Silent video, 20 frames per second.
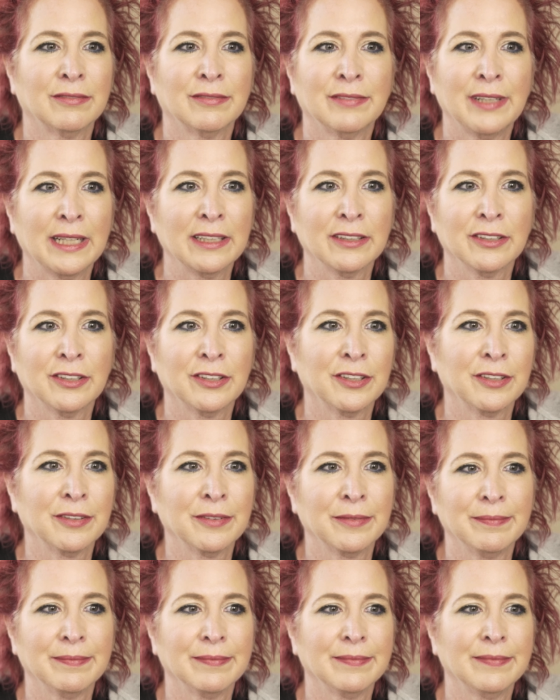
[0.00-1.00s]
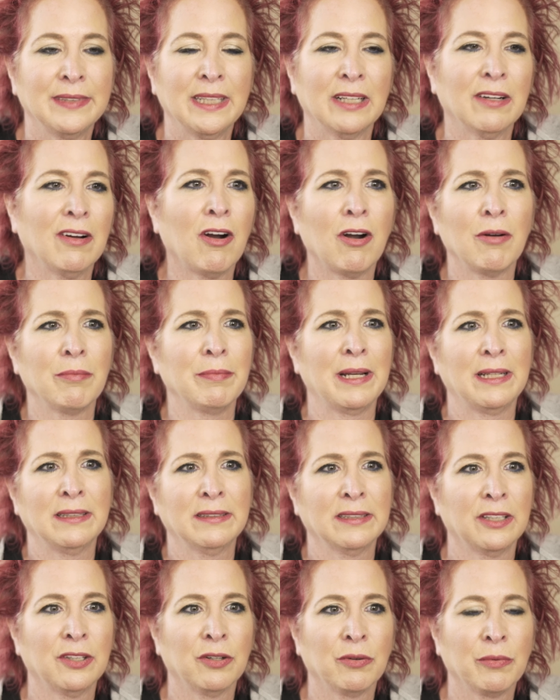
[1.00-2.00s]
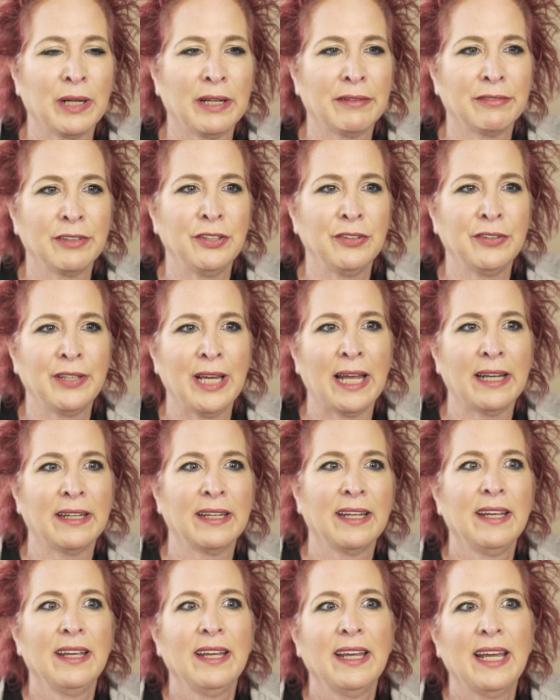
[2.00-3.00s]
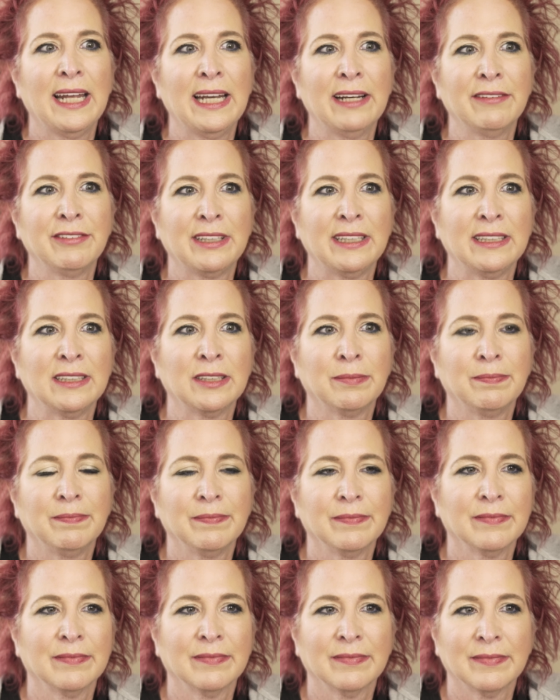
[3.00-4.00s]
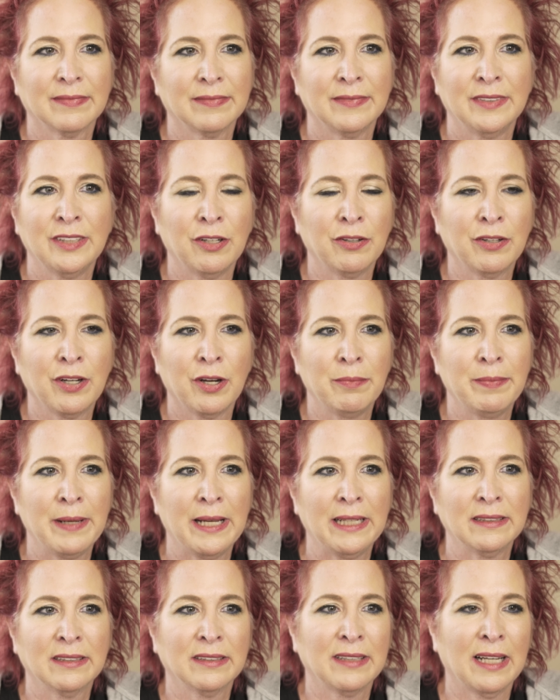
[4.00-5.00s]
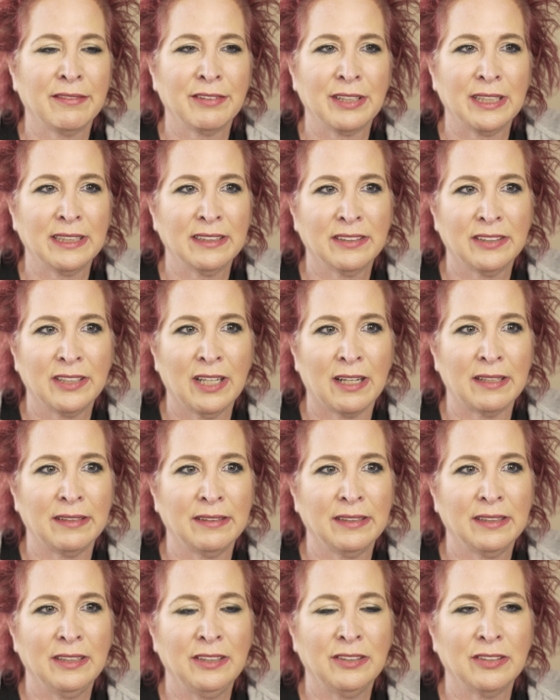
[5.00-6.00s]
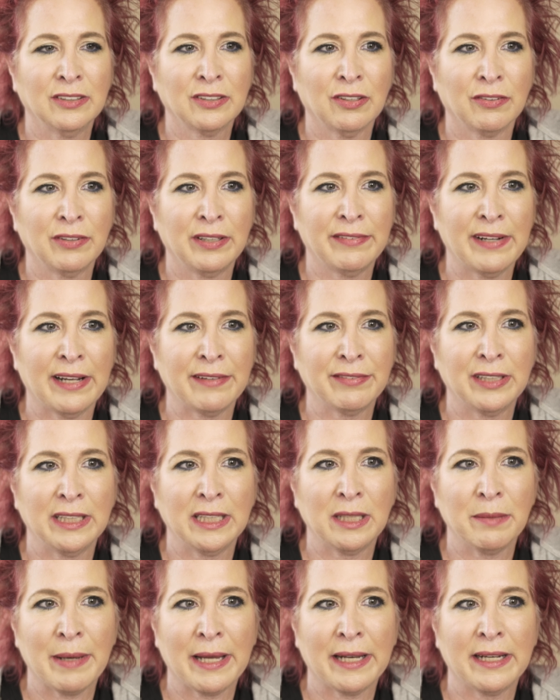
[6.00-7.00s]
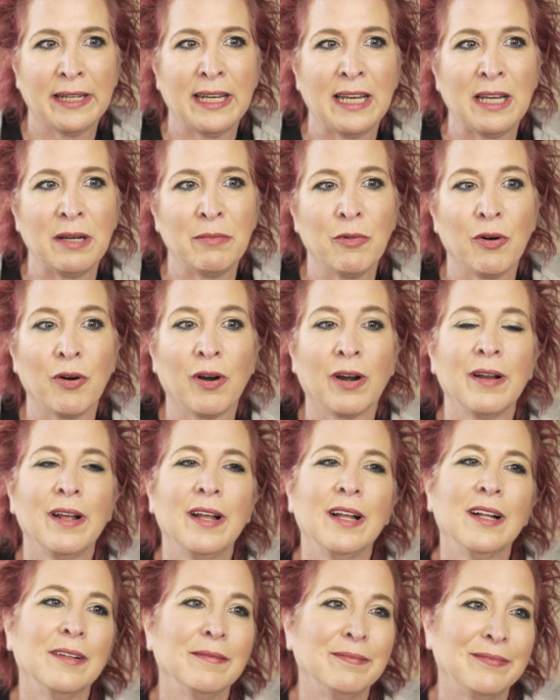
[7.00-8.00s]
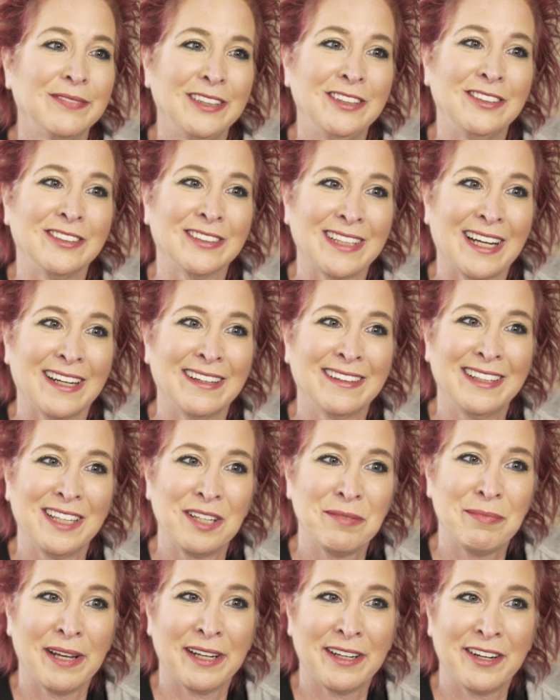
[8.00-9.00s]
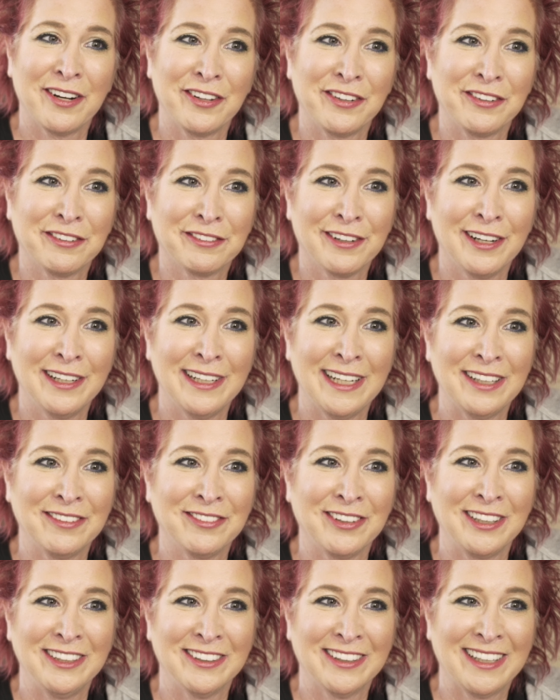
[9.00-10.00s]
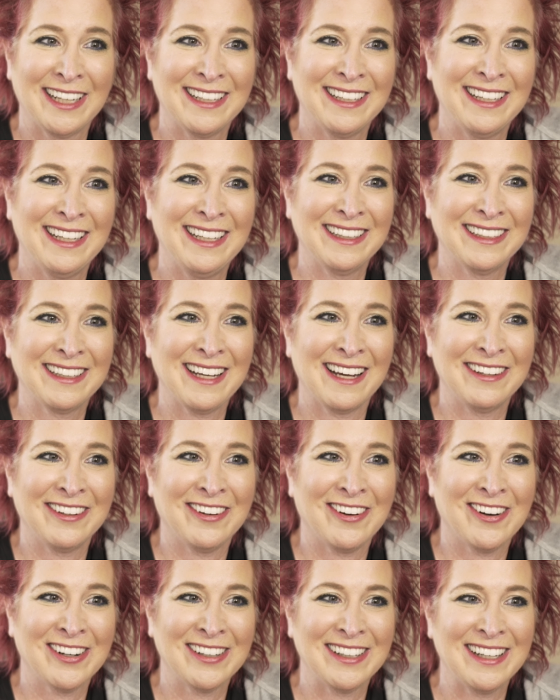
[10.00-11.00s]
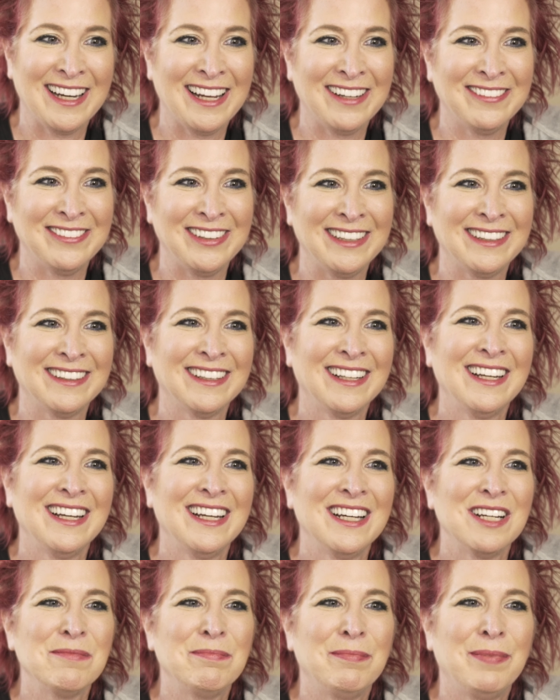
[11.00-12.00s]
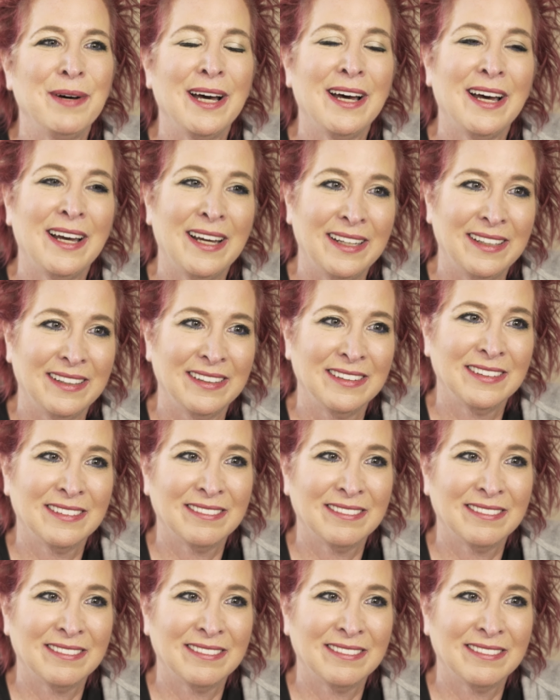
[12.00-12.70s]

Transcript: regular, heart medicine or whatever you get, and everything's no co-pays, everything's done. You just don't even have to think about it anymore. You just got to think about it on the front end when you're getting hit kind of hard and heavy. But